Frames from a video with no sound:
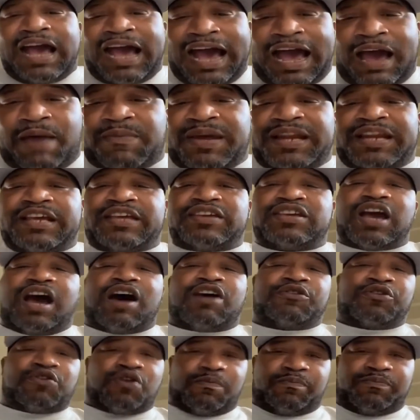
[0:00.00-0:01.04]
How many of
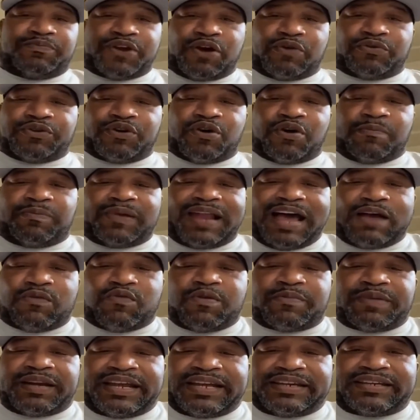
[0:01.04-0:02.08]
y'all don't know a black
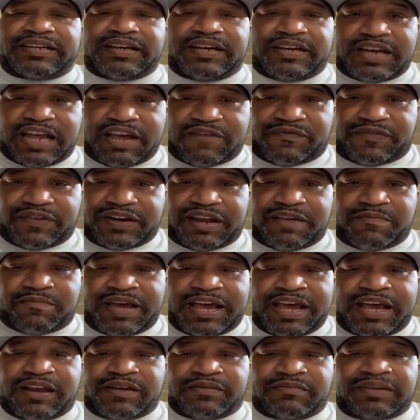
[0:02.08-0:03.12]
woman that done that for their
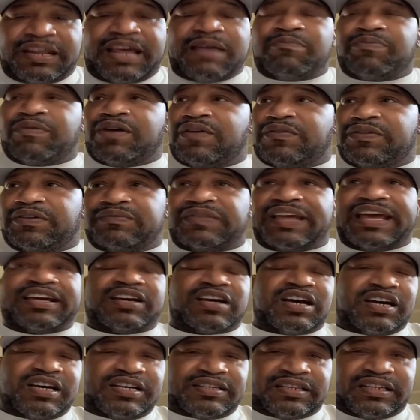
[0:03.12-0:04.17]
man, their brother, their
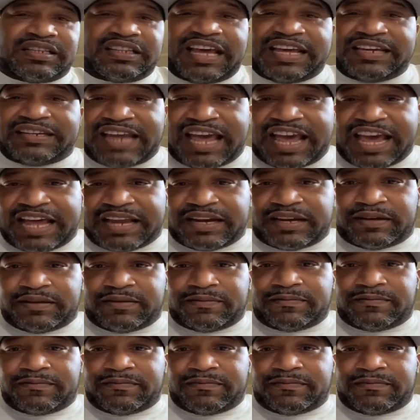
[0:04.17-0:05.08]
cousin, their daddy,